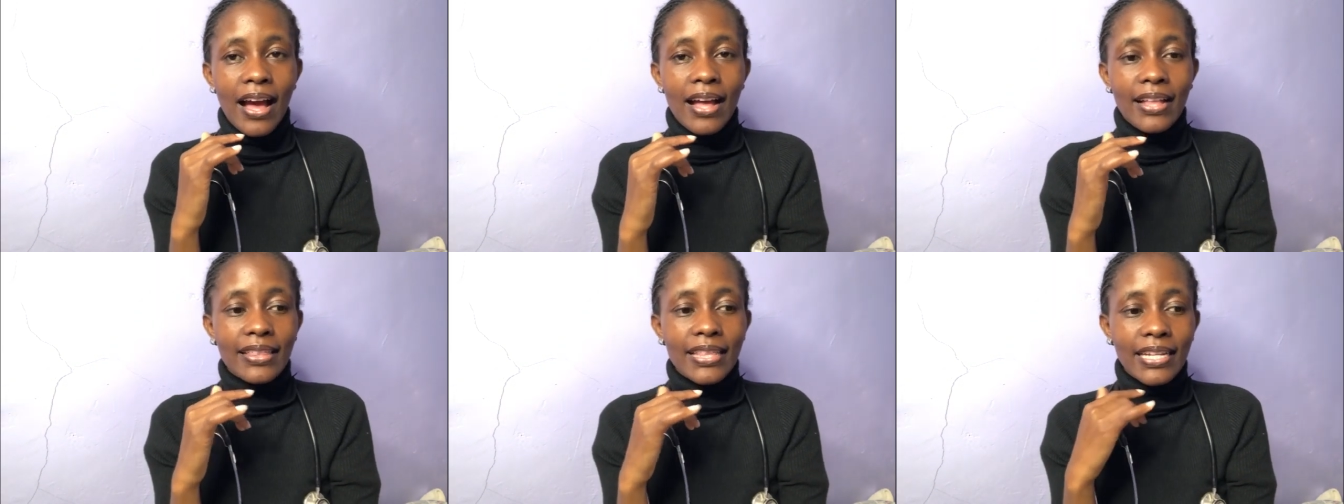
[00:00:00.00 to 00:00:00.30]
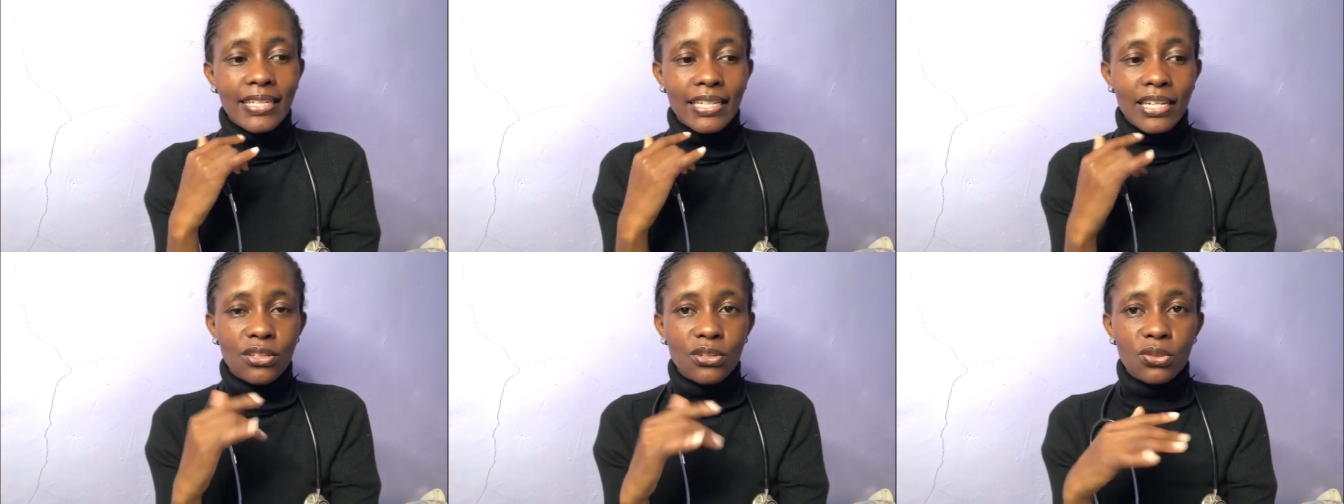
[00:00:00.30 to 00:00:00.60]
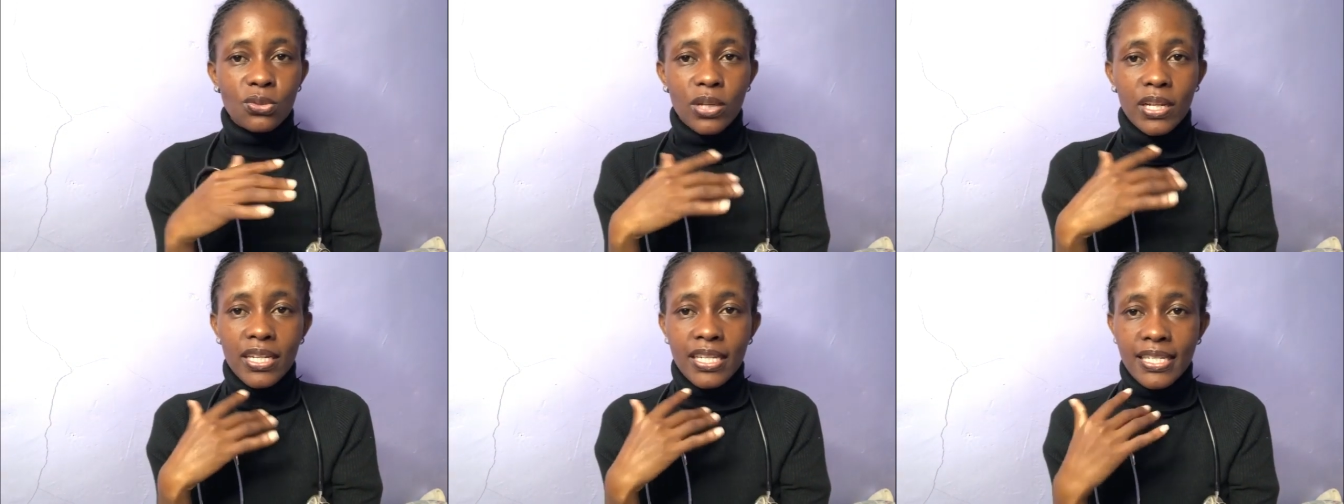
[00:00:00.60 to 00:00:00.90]
that I
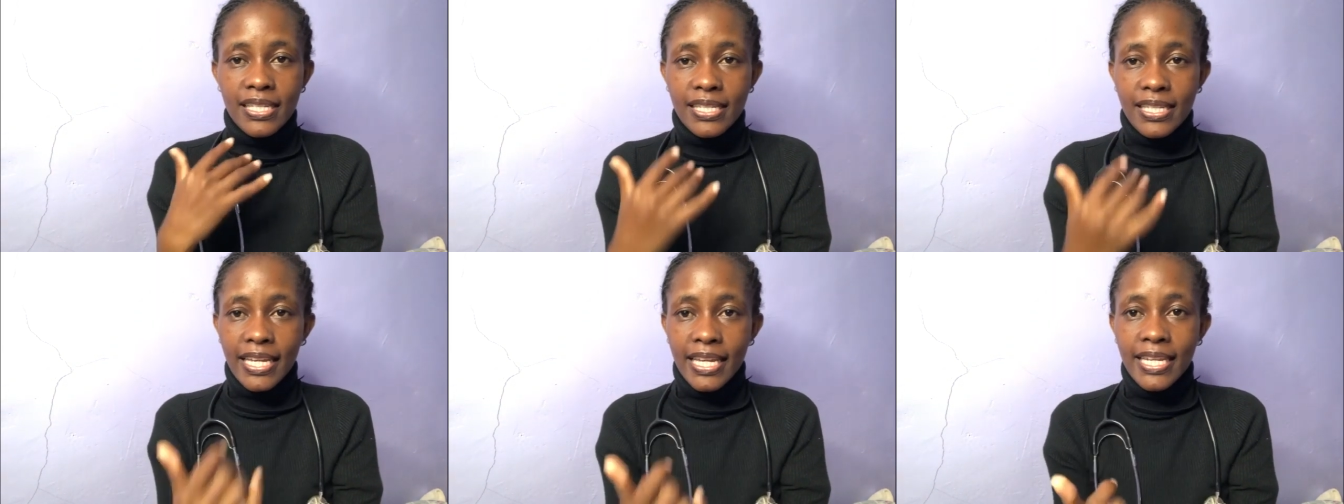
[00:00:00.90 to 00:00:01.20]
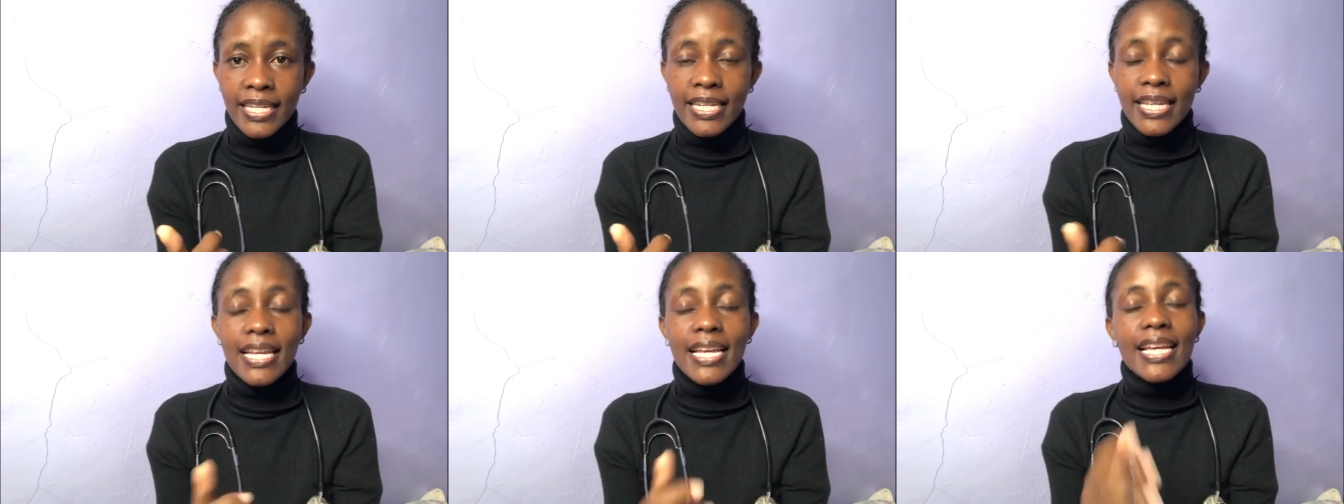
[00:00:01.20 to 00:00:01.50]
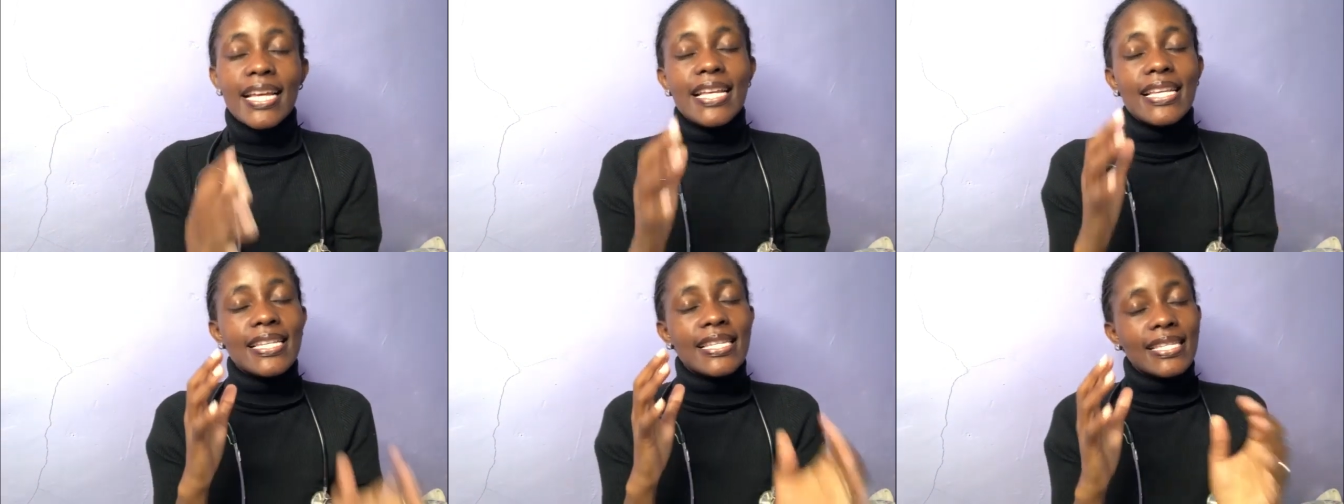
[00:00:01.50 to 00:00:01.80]
usually said,
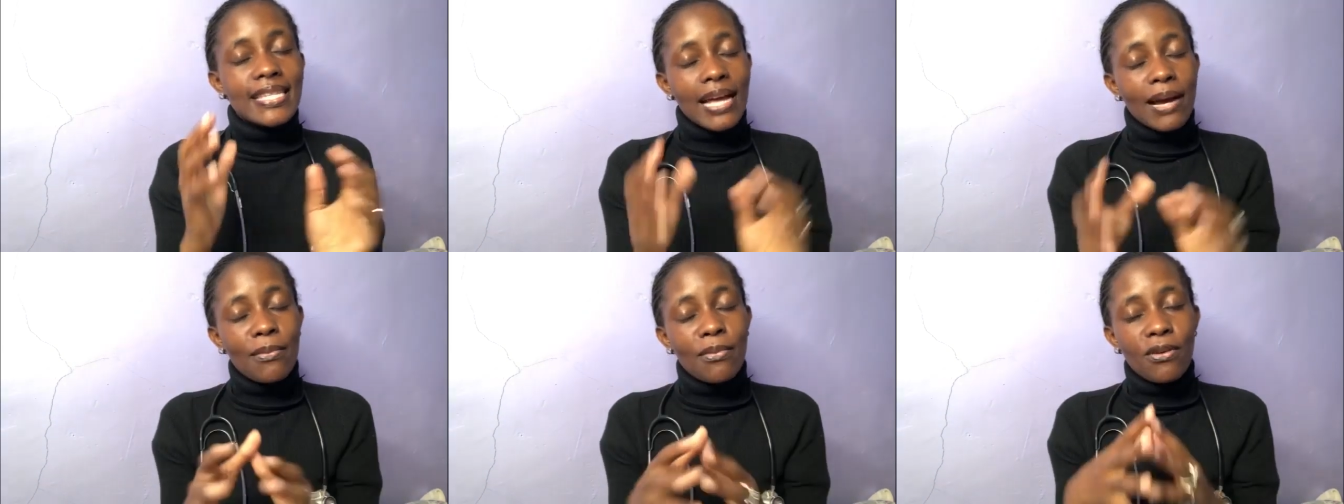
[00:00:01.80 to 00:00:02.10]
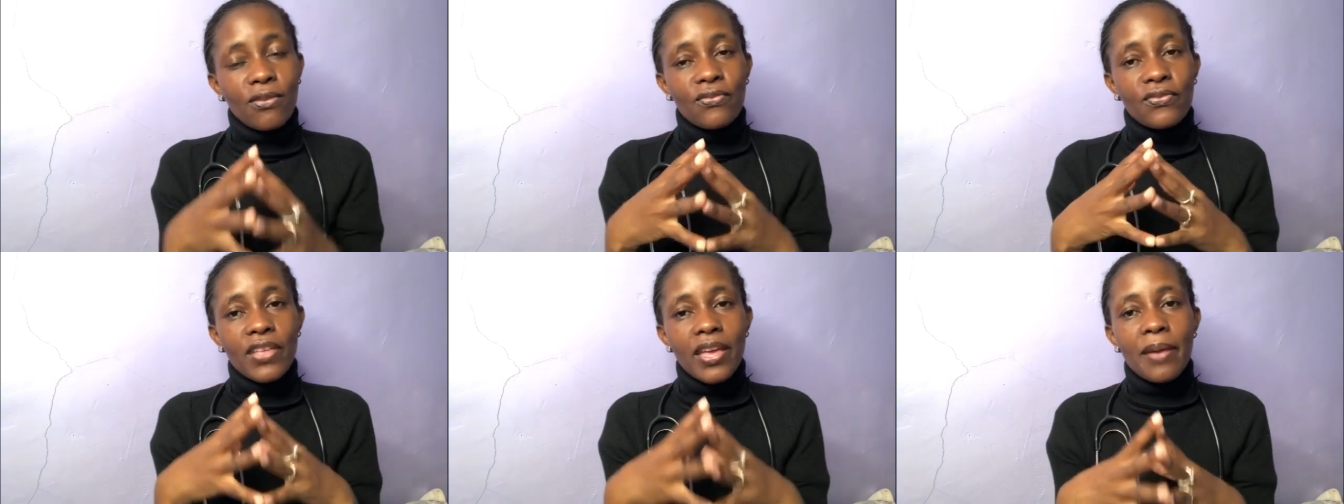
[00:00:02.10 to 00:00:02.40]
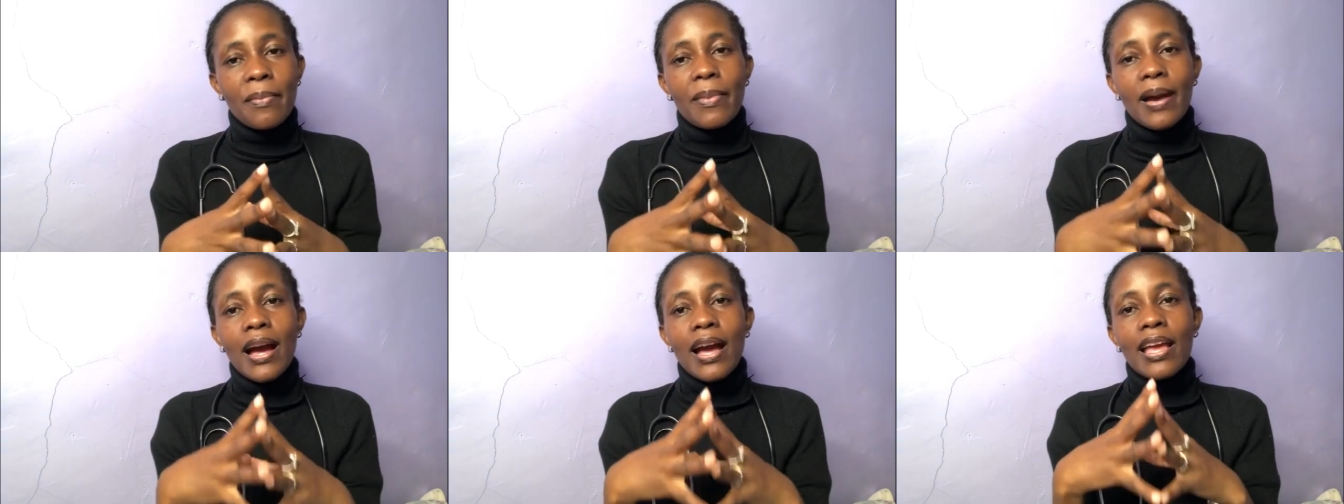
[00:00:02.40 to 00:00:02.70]
some of
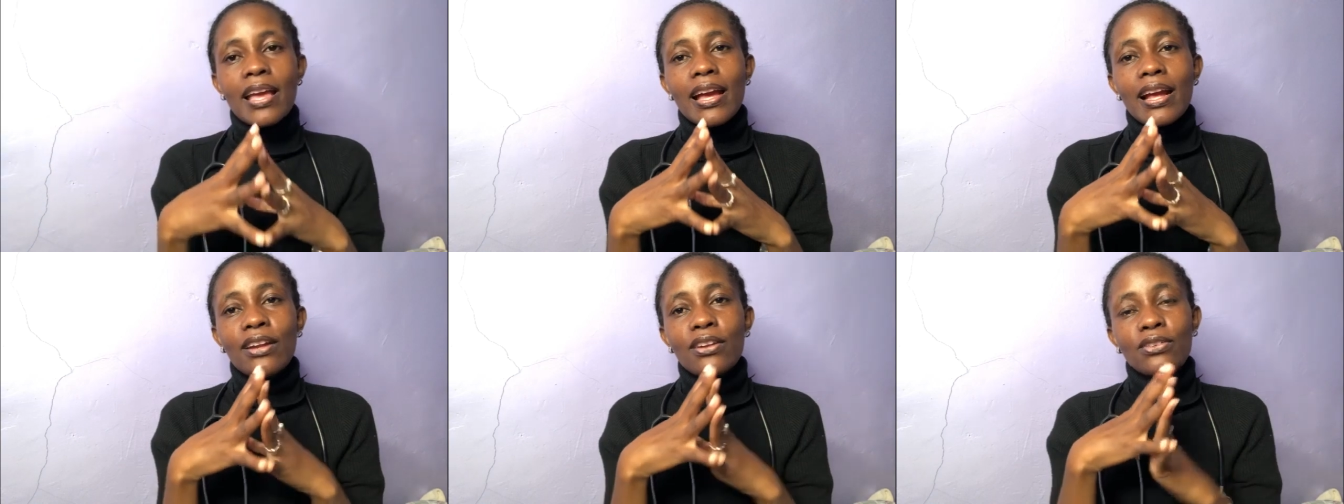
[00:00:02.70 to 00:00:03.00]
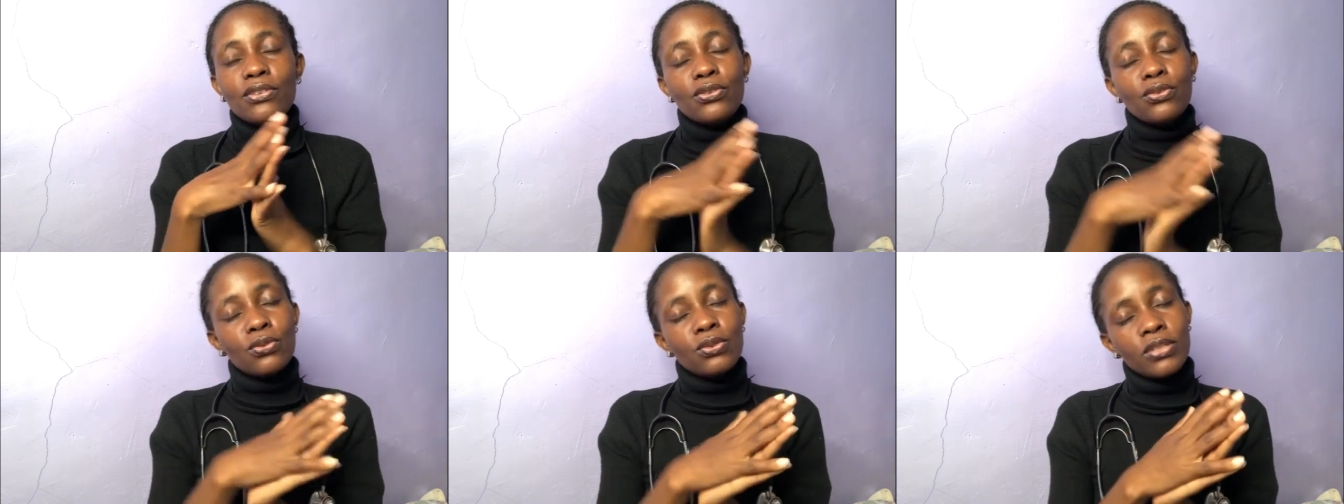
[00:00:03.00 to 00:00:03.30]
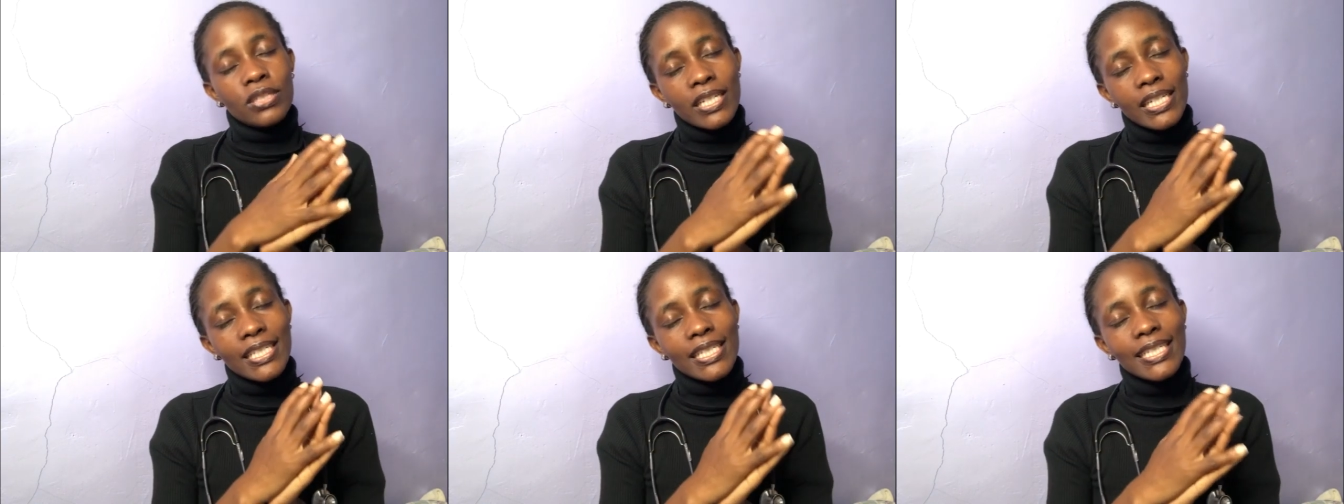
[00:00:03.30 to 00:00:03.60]
them I had
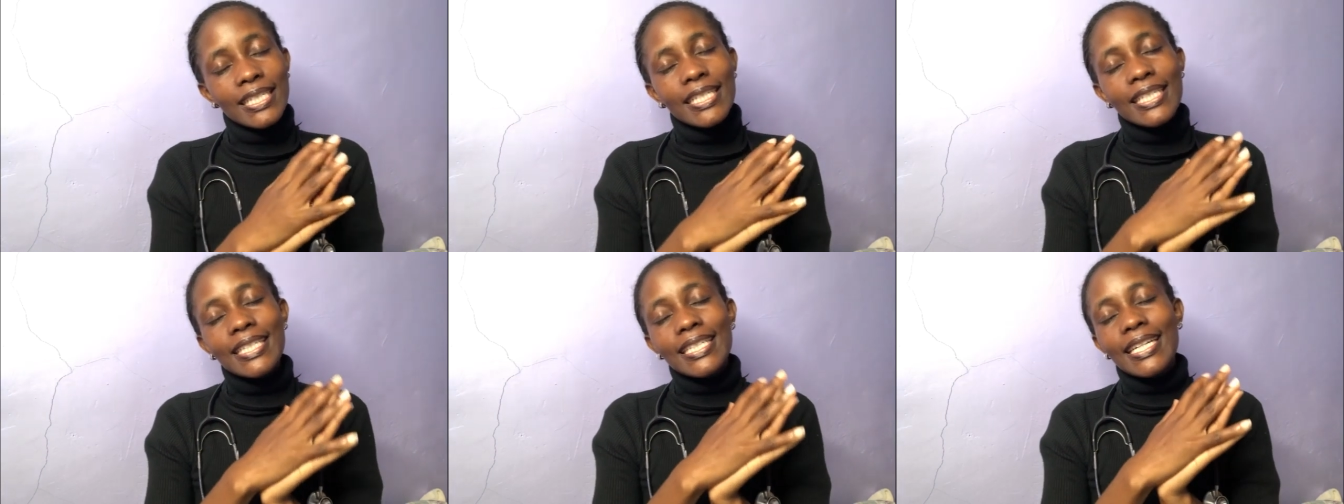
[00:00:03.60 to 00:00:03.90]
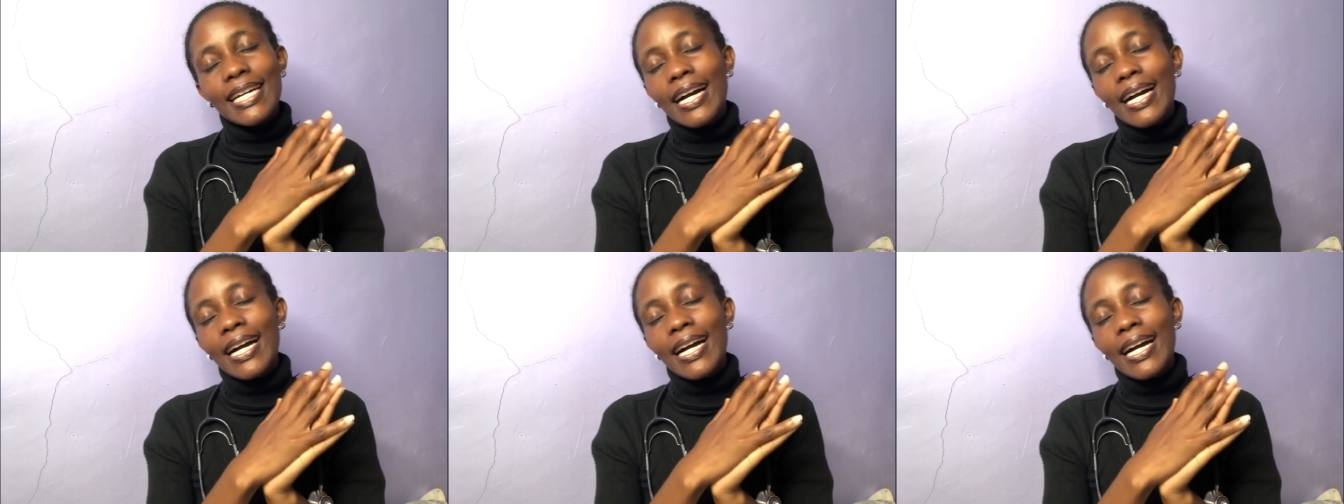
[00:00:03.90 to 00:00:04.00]
already